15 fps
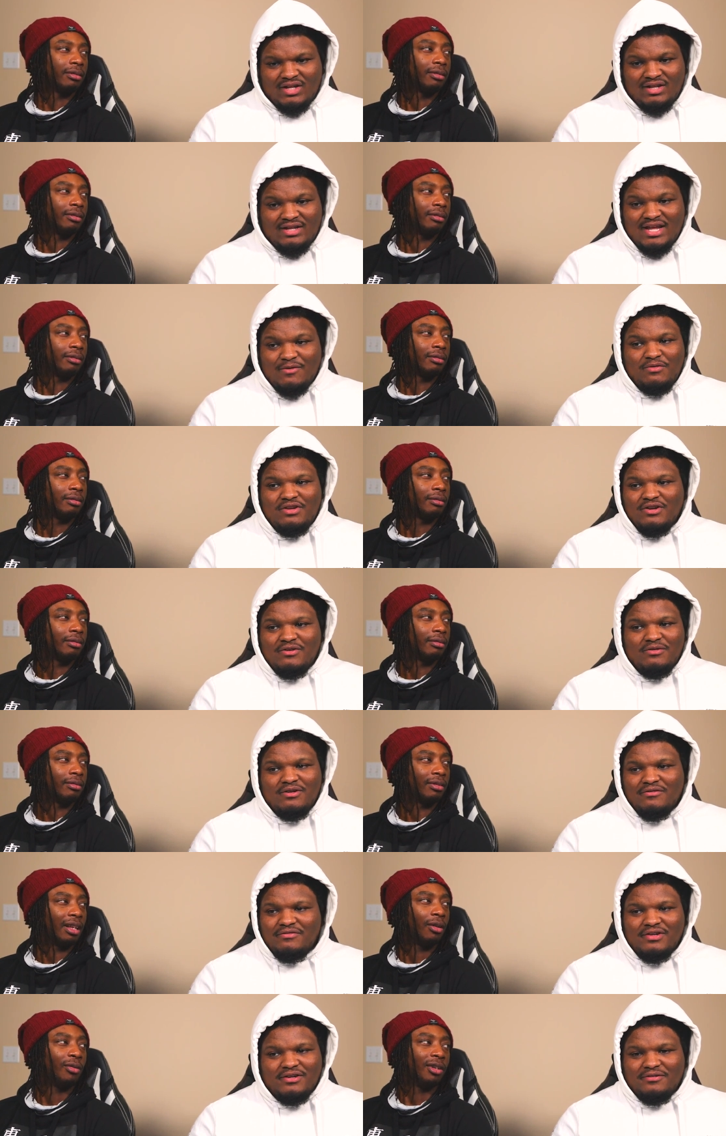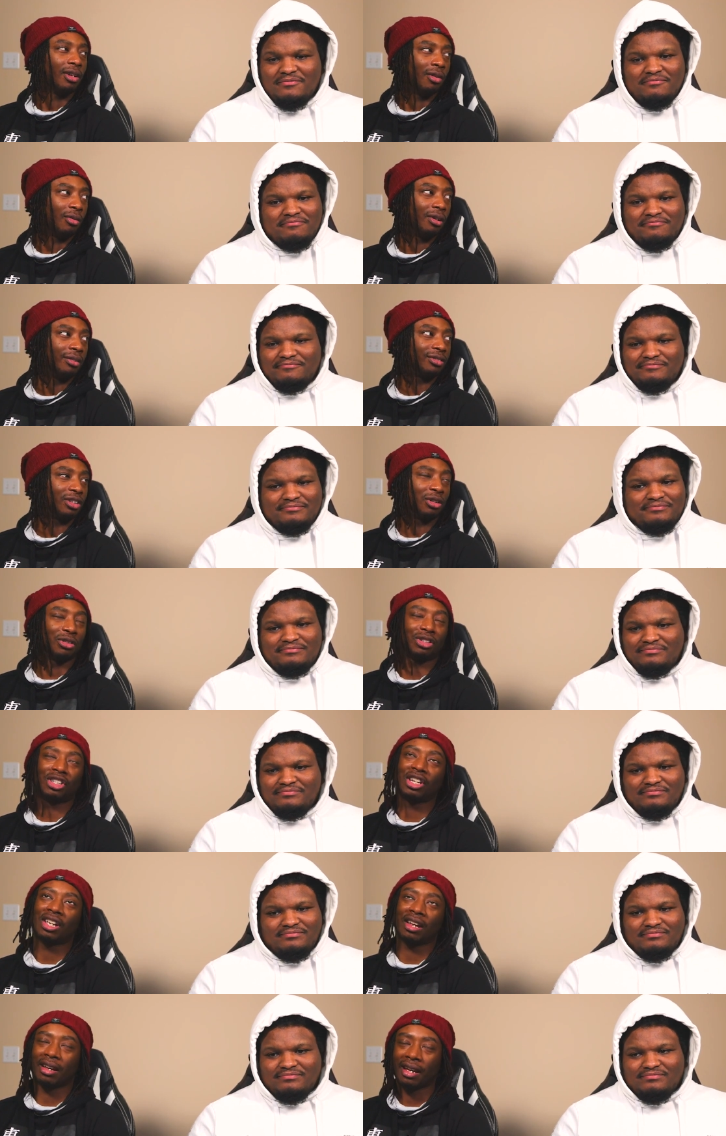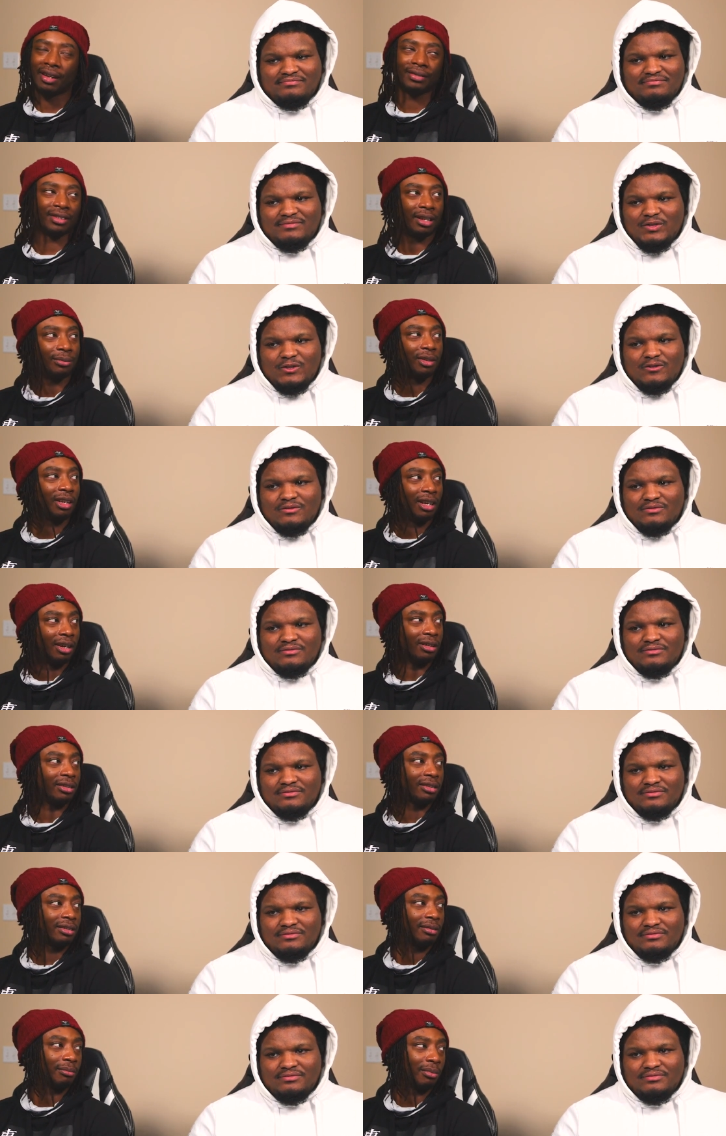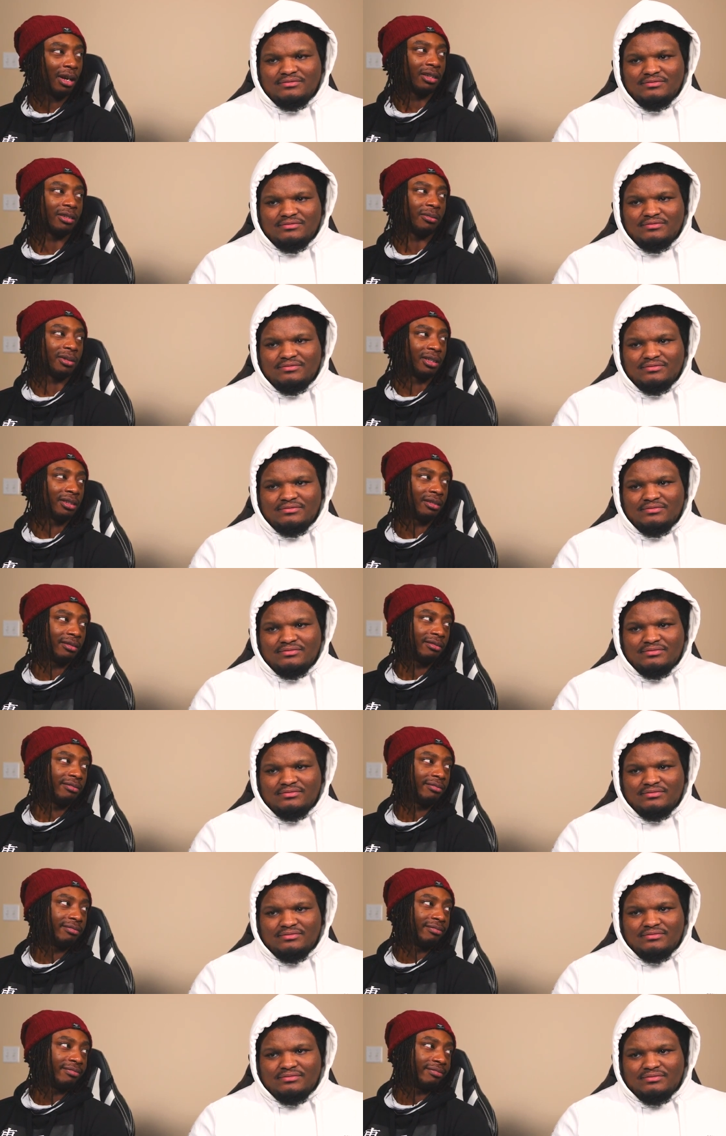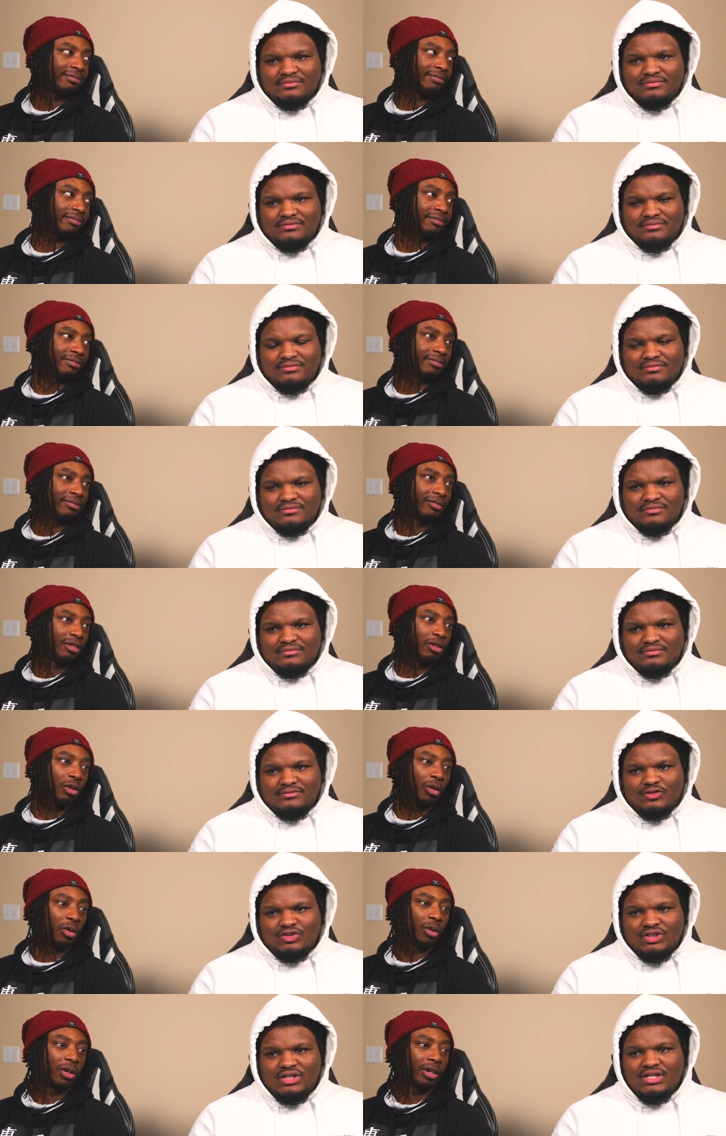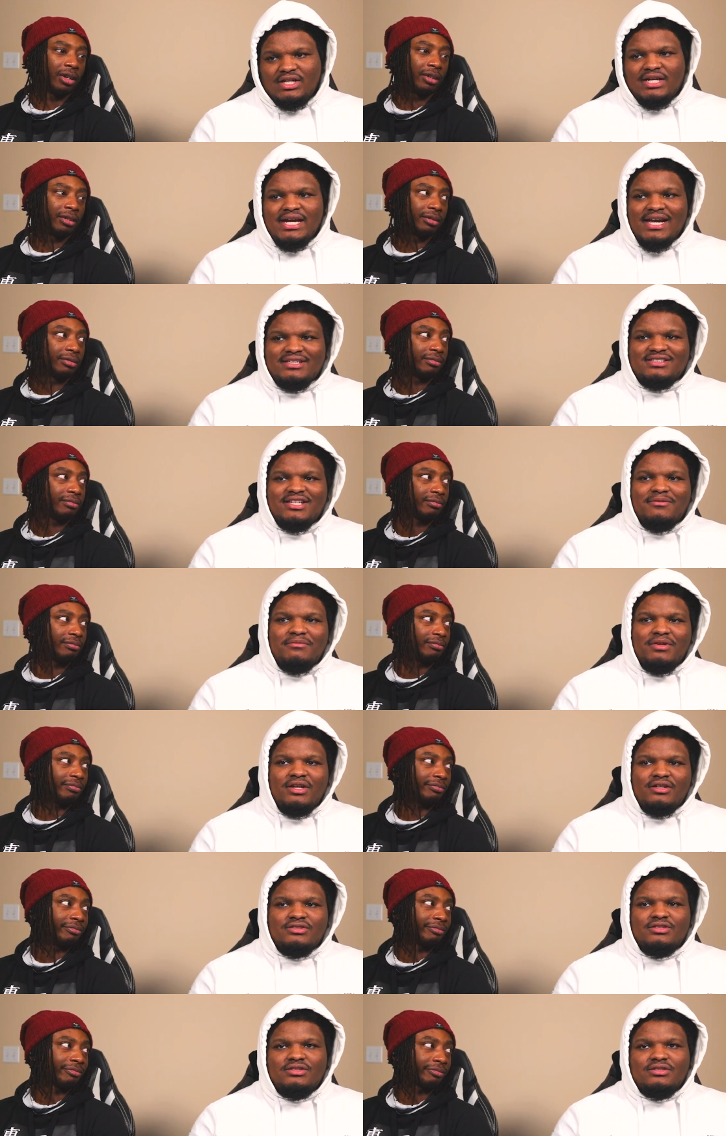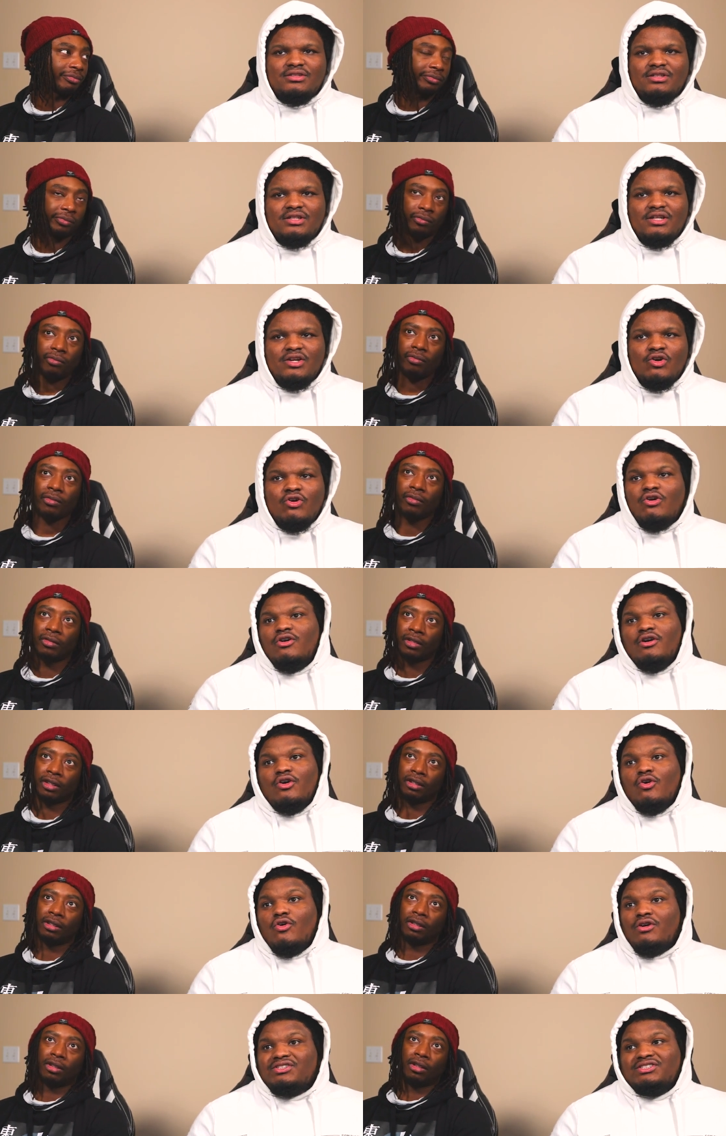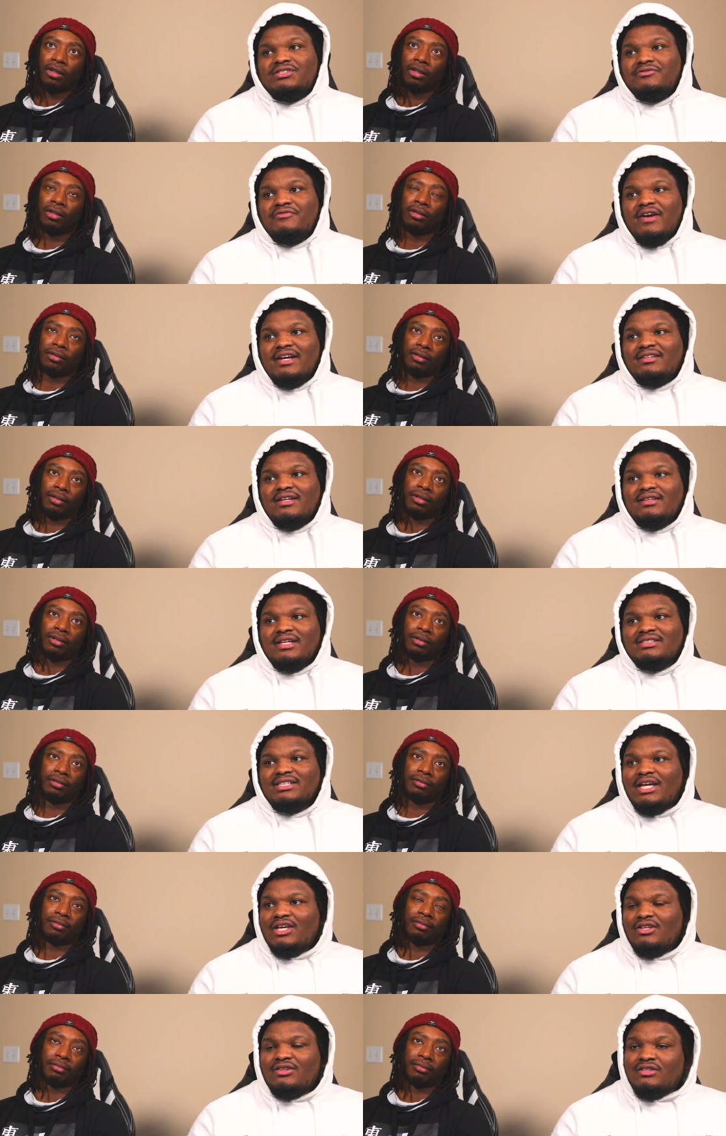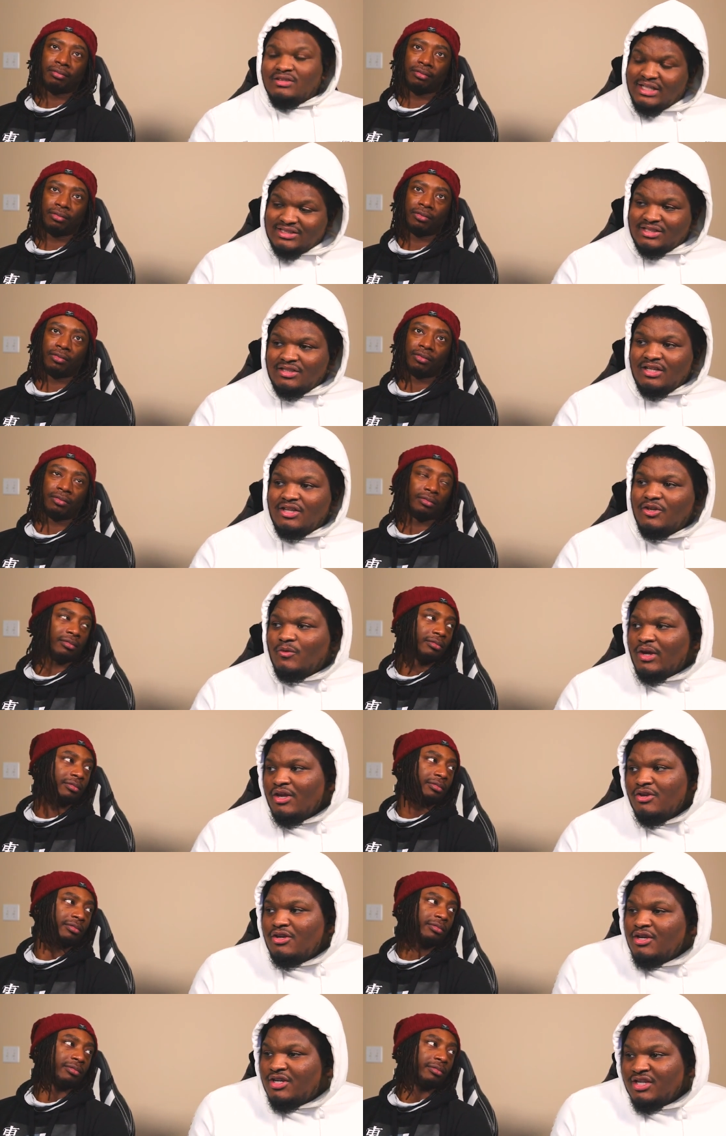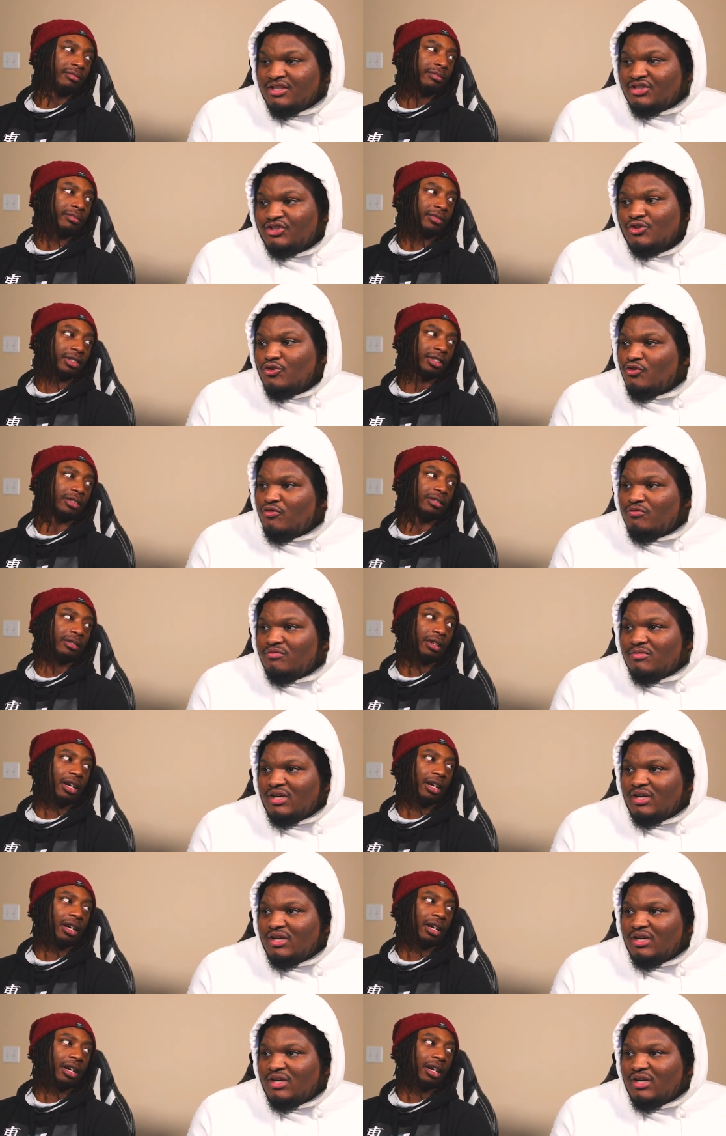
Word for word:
Speaker 1: that we know of. That now. we know of. So she could have something else possibly. Or, she could
Speaker 2: have something else, or or just the fact that that's how you, that's another way you can consume